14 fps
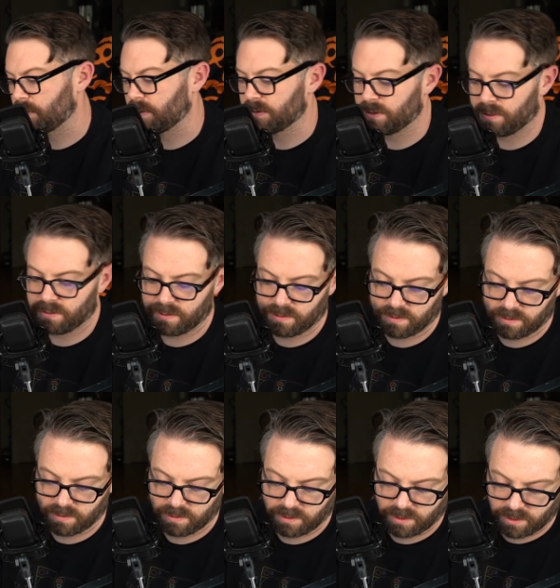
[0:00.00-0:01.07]
it wants.
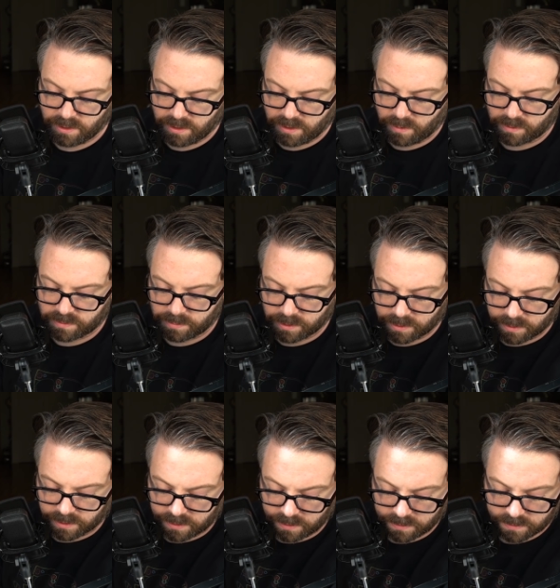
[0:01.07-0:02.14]
It wants me to go
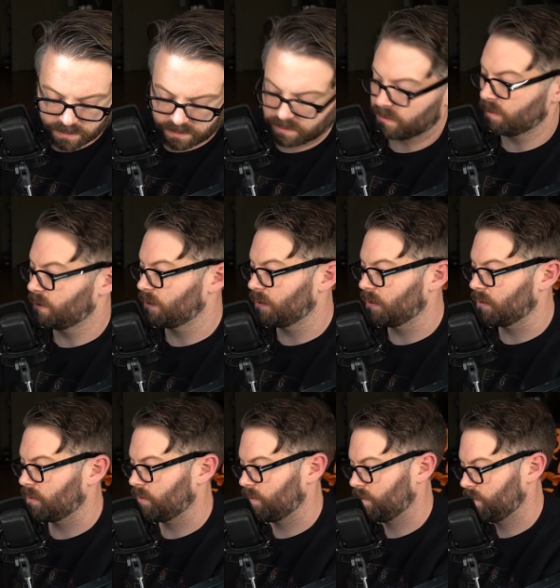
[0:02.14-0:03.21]
like this and
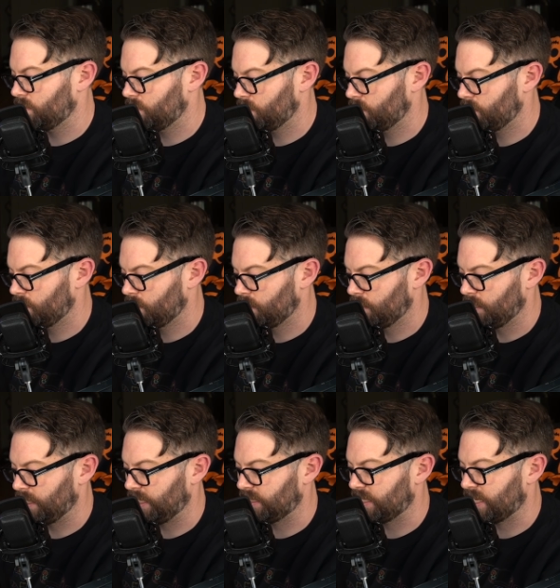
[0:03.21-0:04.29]
go
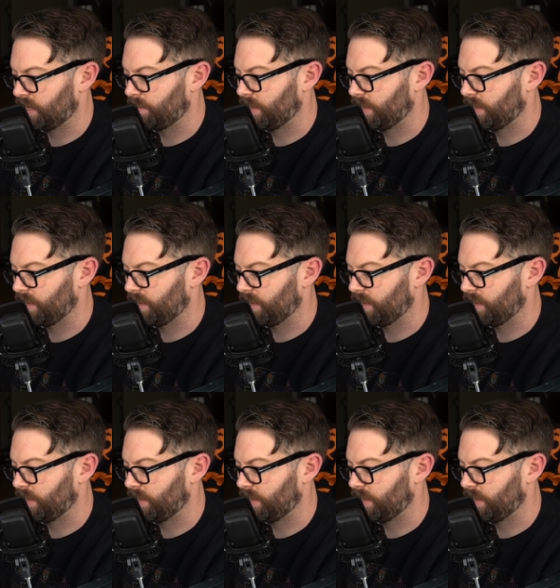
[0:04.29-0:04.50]
like that.